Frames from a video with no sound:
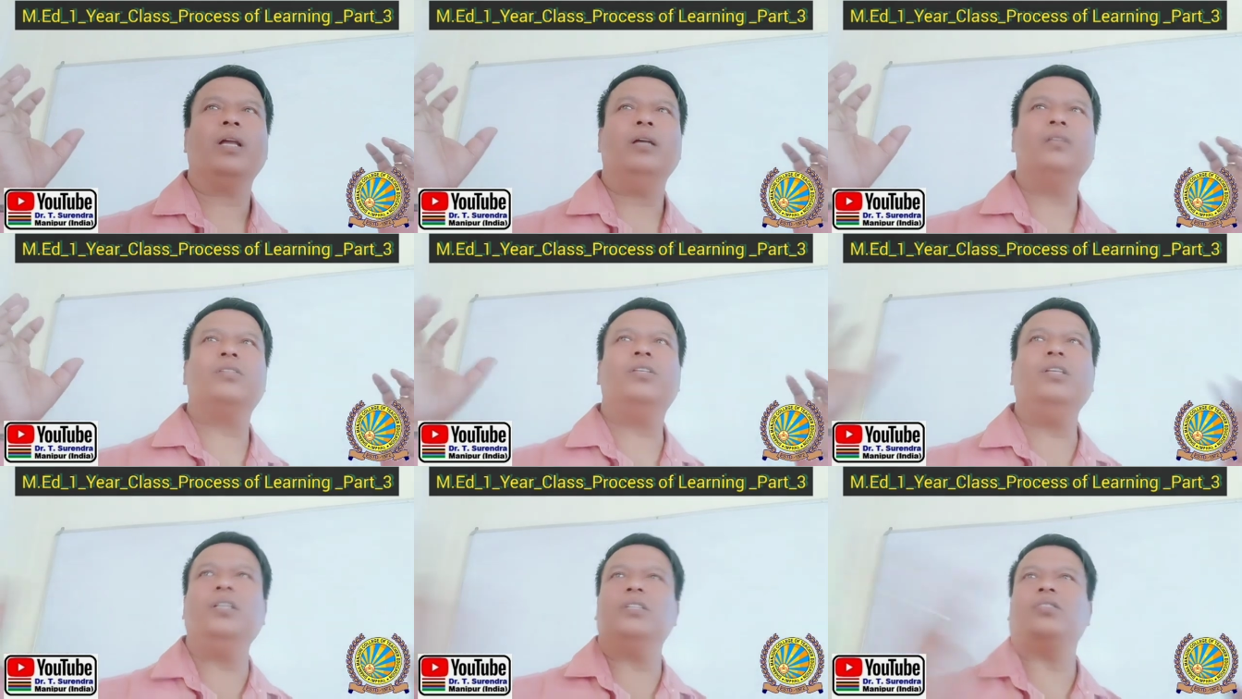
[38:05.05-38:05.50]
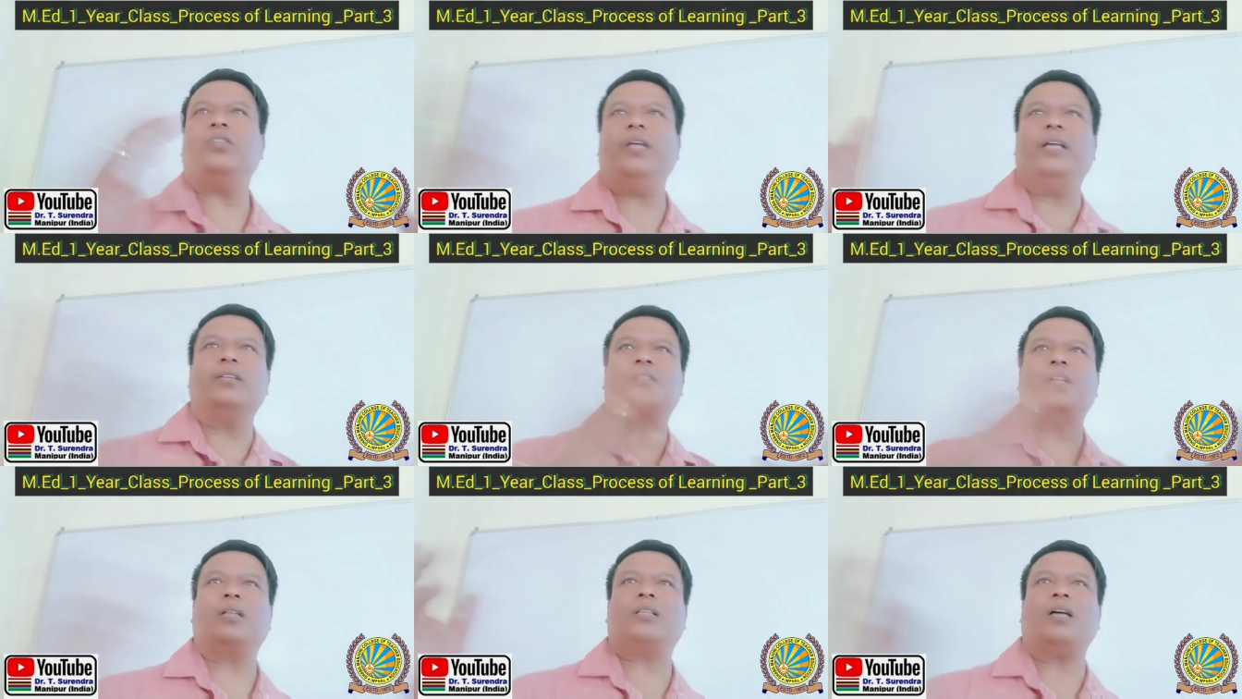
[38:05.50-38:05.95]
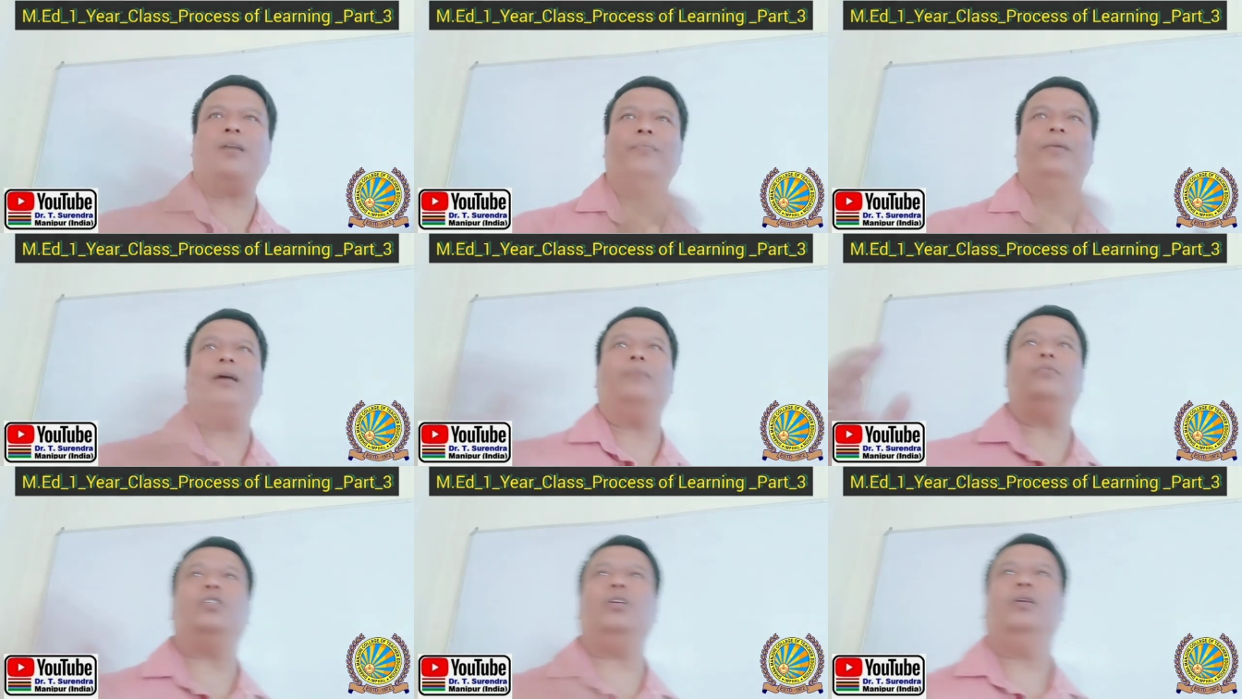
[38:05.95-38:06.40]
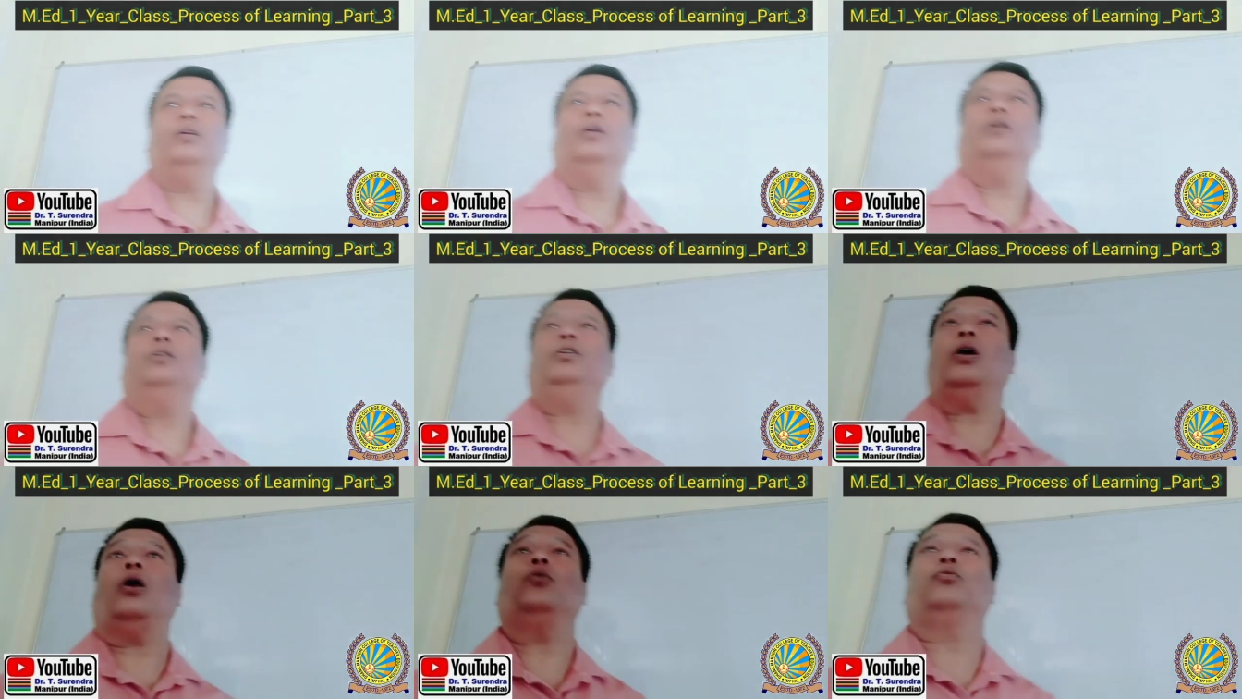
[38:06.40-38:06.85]
I see sense that I'm
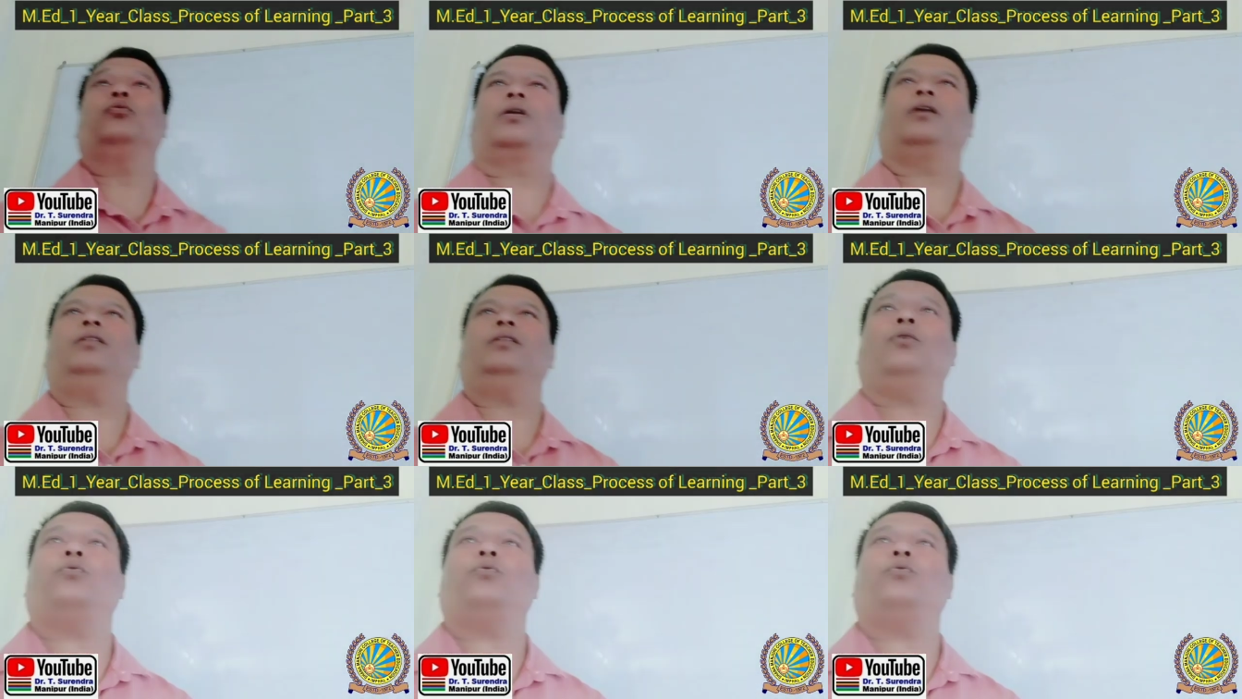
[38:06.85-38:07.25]
answering, young to get